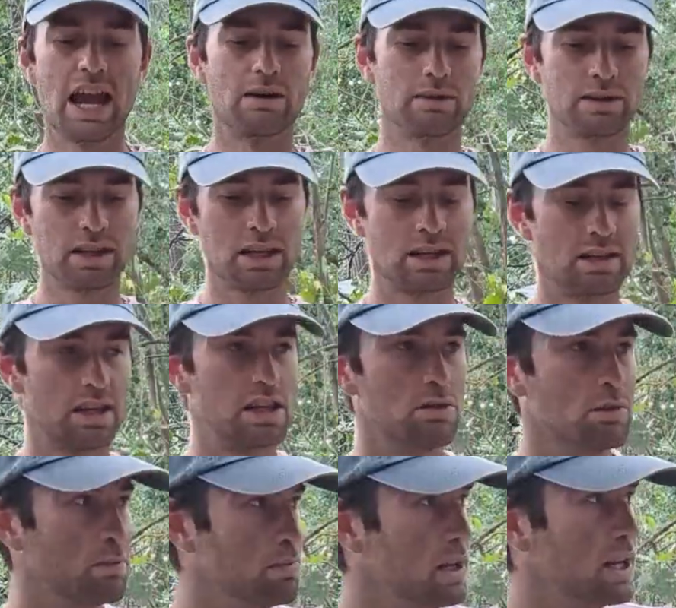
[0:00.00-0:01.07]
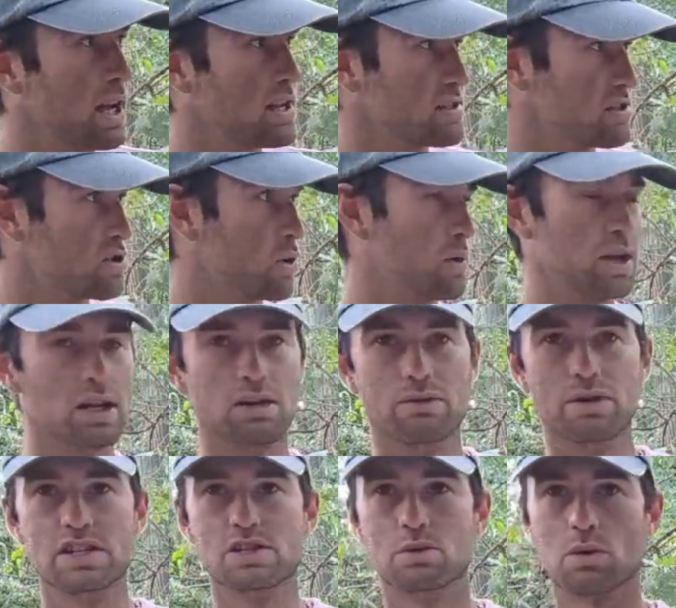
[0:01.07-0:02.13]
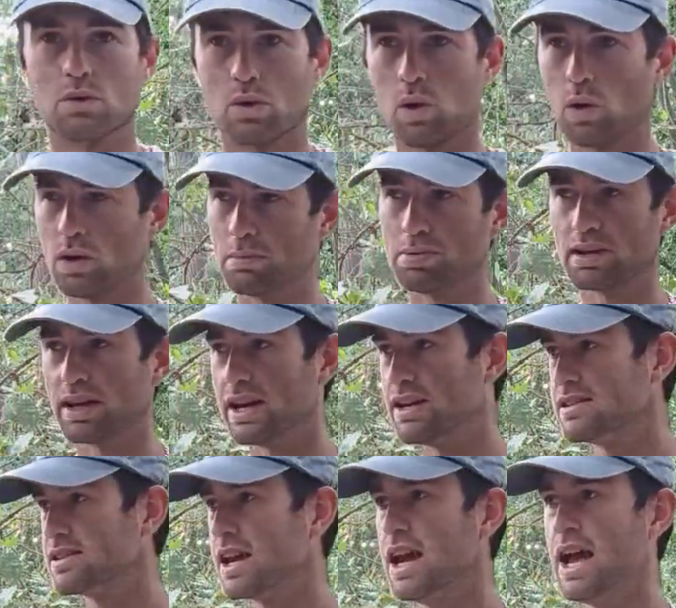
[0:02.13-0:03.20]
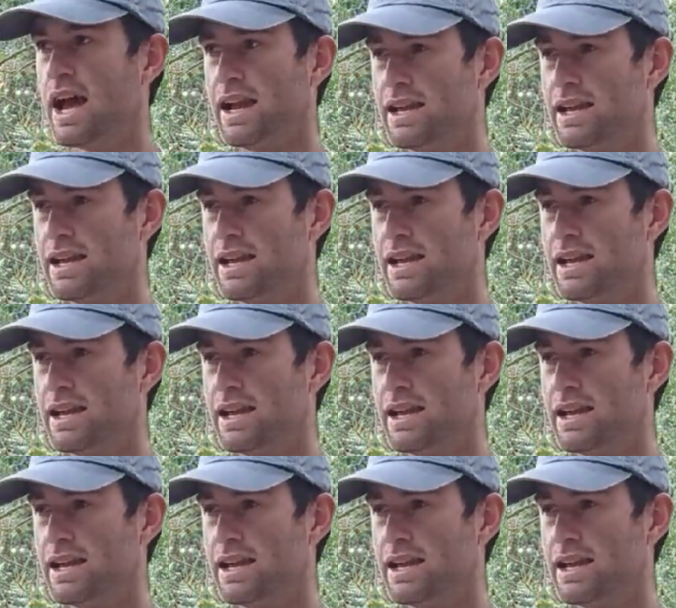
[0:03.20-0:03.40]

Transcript: Everything in the human being has its own individual role it plays,